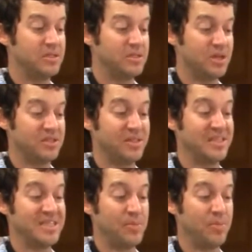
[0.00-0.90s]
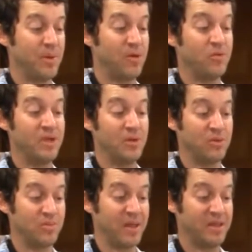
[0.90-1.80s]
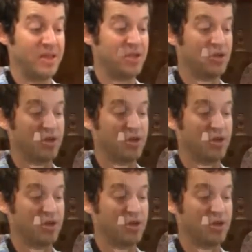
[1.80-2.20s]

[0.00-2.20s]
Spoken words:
touch the tip of my reed with my ligature,